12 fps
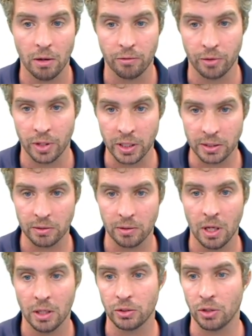for this.
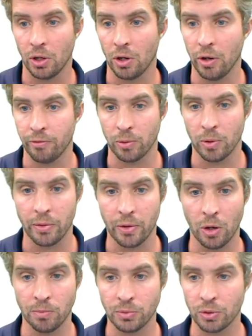So if we're on the
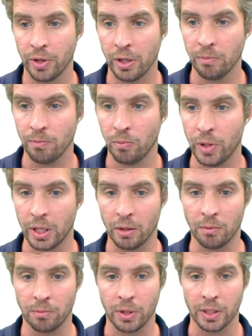home screen, we
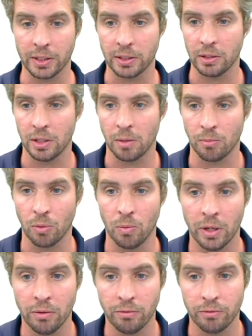can press the number
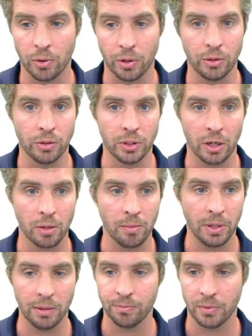1 for a new
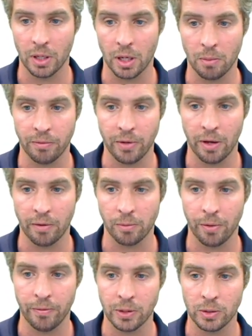document. If you have a
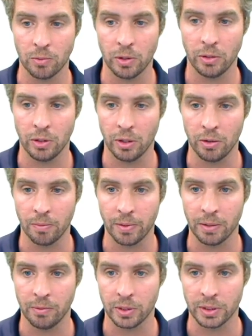previous one, you
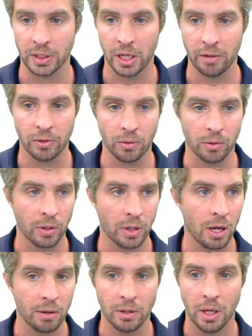might want to save it or
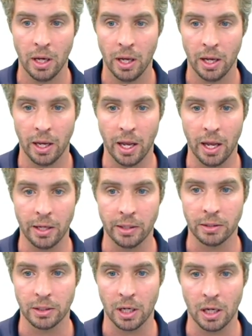not. And
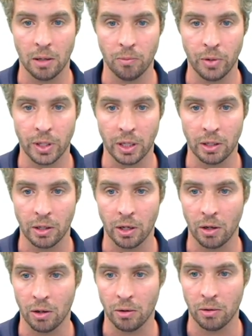we can
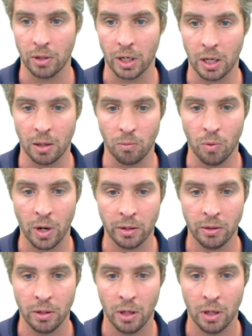go 1